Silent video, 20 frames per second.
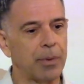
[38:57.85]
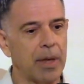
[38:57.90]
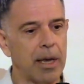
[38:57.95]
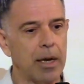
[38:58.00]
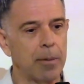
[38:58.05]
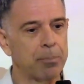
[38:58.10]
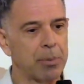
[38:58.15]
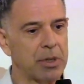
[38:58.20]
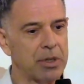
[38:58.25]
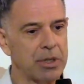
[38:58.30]

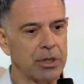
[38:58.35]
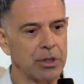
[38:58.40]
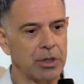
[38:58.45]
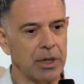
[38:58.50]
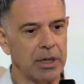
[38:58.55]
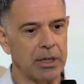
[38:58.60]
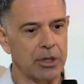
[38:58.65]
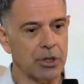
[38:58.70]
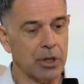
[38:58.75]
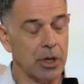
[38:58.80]
They
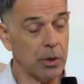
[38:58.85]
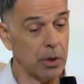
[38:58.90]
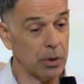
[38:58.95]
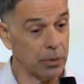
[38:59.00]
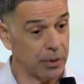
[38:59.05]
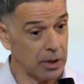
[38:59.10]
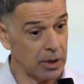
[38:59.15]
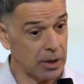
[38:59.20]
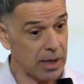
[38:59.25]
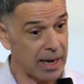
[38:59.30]
potentiate each
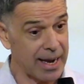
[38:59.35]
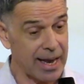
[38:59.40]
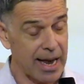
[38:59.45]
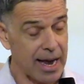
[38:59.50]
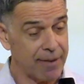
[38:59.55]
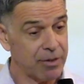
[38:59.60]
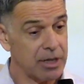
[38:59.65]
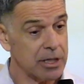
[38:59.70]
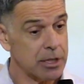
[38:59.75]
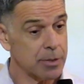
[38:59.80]
other. I
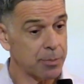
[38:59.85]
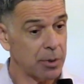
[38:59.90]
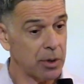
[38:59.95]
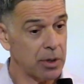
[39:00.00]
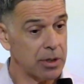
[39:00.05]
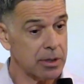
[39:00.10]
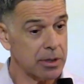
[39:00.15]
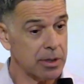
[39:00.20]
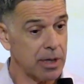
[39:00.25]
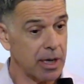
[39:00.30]
haven't
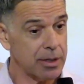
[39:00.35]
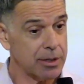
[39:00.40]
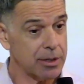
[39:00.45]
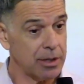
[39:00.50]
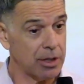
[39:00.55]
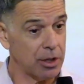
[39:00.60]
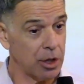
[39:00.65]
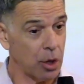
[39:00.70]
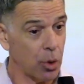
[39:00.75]
experienced nausea.